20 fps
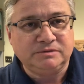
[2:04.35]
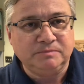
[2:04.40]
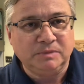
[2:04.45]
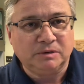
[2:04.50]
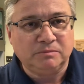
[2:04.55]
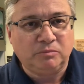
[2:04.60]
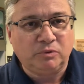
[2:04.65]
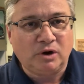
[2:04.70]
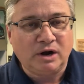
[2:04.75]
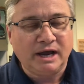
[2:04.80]

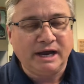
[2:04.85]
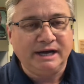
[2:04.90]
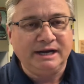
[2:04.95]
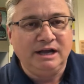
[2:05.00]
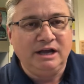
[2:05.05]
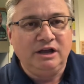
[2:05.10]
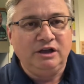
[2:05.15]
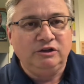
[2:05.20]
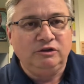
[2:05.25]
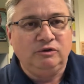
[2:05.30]
McBride.
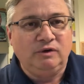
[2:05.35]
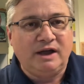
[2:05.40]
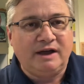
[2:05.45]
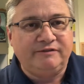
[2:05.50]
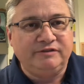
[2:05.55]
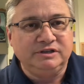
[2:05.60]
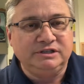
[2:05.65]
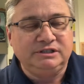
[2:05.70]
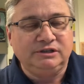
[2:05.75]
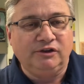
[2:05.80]
You
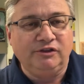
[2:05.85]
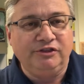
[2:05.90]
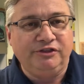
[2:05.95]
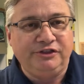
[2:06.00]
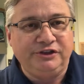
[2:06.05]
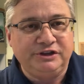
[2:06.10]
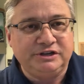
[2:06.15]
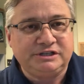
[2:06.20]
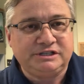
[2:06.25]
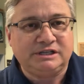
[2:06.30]
have until
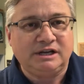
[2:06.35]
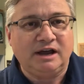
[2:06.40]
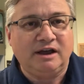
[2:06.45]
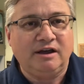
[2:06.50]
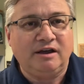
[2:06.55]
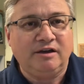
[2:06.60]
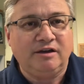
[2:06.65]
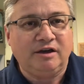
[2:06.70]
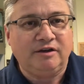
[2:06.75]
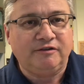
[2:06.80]
this
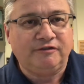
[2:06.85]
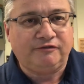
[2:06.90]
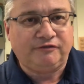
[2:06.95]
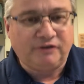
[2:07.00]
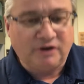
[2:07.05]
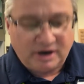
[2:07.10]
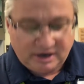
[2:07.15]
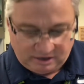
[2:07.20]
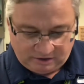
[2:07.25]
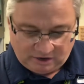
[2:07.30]

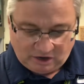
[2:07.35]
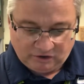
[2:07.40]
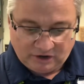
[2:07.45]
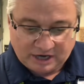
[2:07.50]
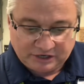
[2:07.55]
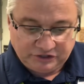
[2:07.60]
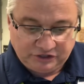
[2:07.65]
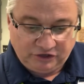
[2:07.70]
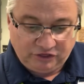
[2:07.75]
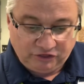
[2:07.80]

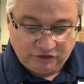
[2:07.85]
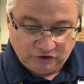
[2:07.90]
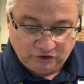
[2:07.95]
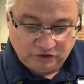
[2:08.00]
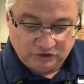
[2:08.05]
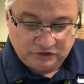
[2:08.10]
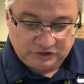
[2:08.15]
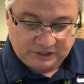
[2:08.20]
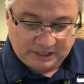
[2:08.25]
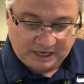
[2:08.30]

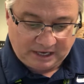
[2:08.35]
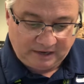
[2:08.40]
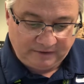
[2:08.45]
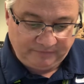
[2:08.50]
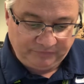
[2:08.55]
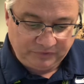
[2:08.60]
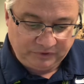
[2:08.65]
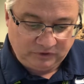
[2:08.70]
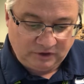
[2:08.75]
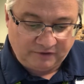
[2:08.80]
Thursday.
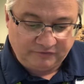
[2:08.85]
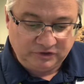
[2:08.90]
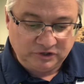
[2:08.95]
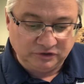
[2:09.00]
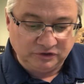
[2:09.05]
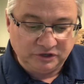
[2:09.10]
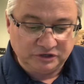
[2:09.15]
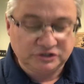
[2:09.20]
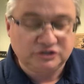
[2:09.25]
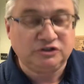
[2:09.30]
You have until
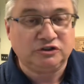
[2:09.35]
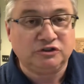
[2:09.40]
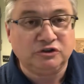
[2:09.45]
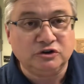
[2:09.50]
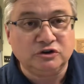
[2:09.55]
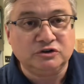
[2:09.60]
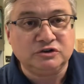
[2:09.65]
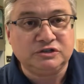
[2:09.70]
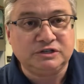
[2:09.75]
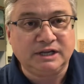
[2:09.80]
this
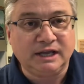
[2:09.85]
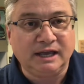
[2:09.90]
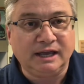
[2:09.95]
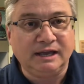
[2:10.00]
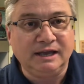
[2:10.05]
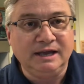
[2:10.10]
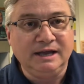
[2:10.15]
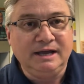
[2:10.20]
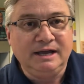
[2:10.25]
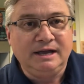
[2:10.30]
Thursday.
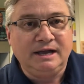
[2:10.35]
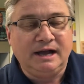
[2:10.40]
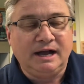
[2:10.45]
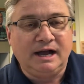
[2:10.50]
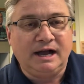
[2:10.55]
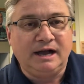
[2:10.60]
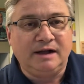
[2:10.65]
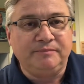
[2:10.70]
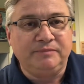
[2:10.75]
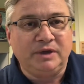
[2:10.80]

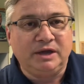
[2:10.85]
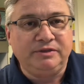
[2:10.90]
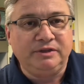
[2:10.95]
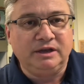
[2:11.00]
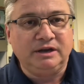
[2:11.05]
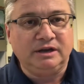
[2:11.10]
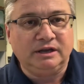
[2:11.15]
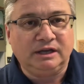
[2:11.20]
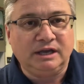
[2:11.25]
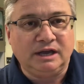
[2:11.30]
And
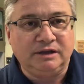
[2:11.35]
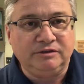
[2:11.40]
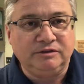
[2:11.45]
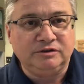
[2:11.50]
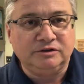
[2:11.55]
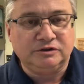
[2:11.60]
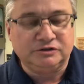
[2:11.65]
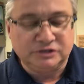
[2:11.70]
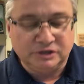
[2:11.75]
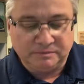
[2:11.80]
then again,
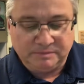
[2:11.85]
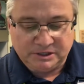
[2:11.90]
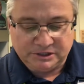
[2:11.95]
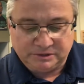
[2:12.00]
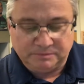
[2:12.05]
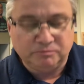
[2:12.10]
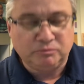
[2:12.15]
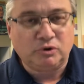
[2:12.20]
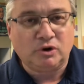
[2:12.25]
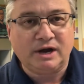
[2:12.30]
there's gonna be
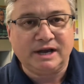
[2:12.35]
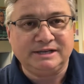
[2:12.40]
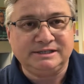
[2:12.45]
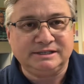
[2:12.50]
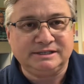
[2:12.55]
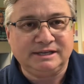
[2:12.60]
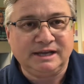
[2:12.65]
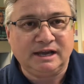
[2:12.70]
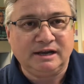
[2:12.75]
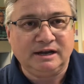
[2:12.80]
some
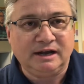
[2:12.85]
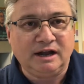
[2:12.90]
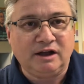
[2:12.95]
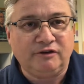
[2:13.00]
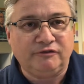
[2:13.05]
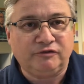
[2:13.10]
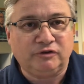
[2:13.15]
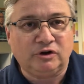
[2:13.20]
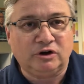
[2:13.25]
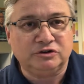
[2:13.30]
prizes handed out
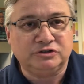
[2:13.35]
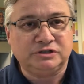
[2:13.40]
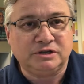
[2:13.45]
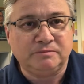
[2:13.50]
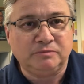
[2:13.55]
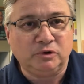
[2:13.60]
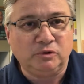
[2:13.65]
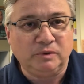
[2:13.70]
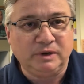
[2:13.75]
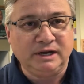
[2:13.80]
for our
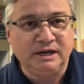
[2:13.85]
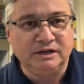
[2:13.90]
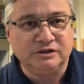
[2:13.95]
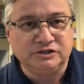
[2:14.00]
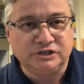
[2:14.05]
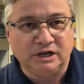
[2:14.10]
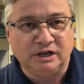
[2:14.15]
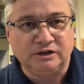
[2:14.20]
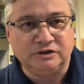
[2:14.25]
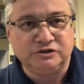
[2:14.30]
summer reading
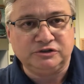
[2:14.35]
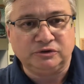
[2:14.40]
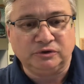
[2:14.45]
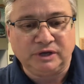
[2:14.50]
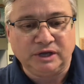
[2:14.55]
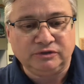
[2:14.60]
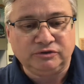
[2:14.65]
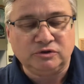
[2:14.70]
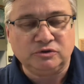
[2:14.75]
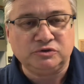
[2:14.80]
challenge. So
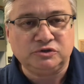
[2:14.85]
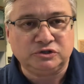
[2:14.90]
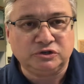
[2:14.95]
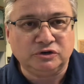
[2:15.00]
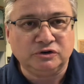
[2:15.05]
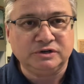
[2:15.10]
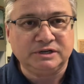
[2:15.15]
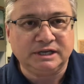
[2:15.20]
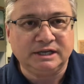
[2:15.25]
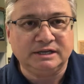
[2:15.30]
get those
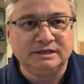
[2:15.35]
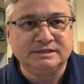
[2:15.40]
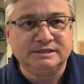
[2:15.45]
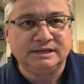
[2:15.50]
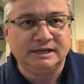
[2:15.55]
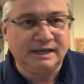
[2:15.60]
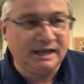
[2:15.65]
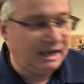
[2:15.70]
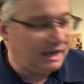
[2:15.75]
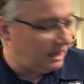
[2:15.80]
turned in
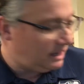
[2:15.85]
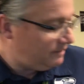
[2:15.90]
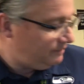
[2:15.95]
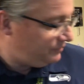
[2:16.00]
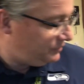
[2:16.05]
today.